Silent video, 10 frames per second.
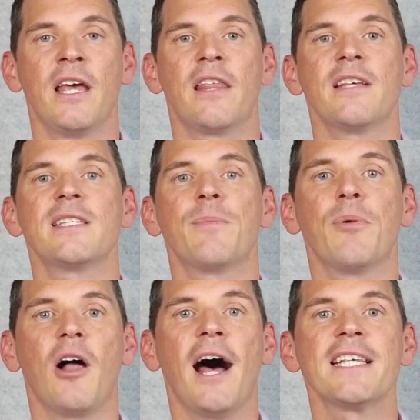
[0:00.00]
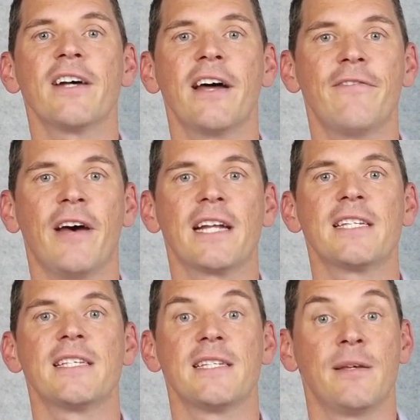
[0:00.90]
that supply side
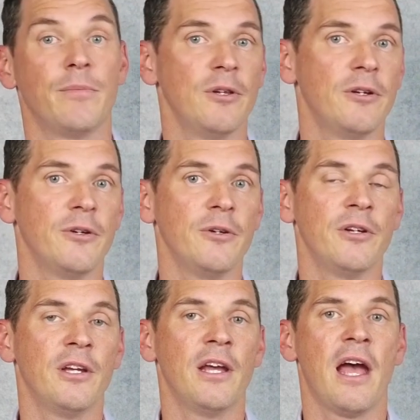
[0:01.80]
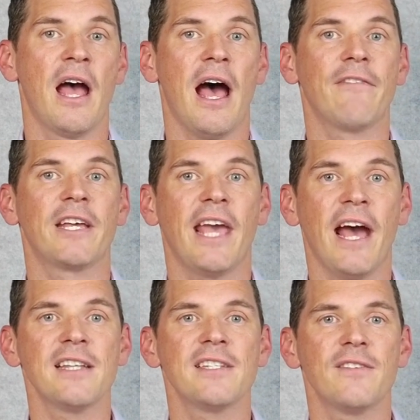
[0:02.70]
factors in blue have
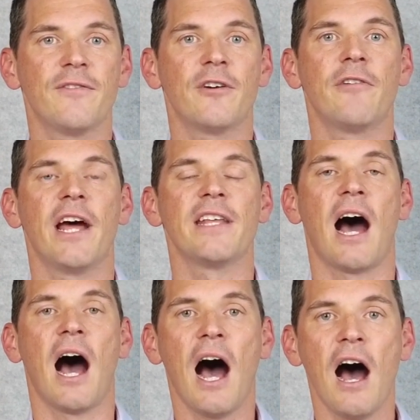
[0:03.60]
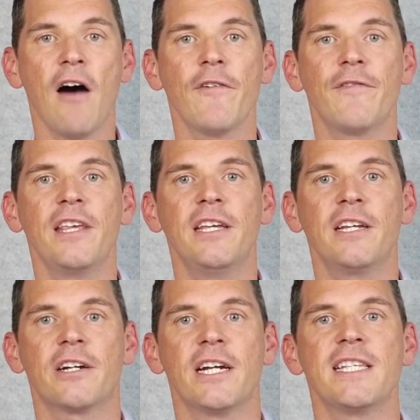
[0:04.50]
accounted for around half of the
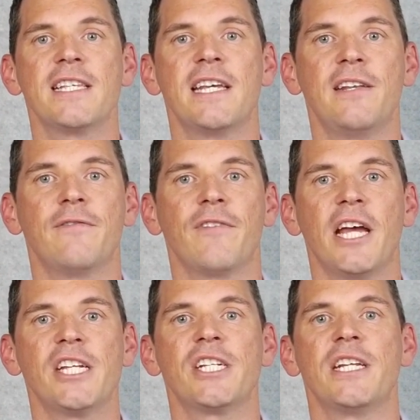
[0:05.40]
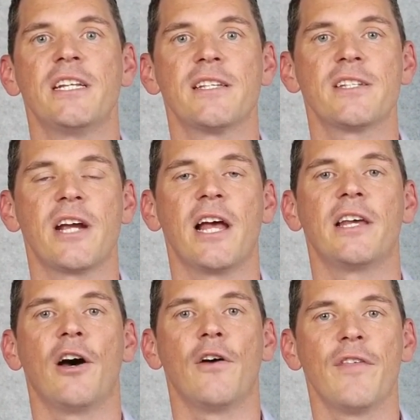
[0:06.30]
increase in inflation in
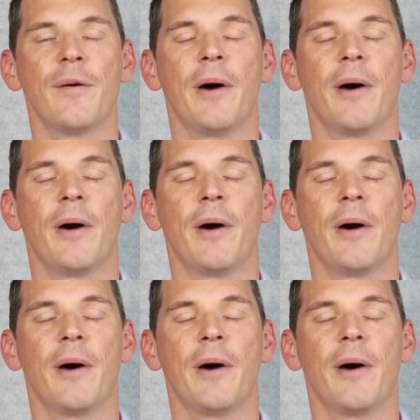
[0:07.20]
Australia over the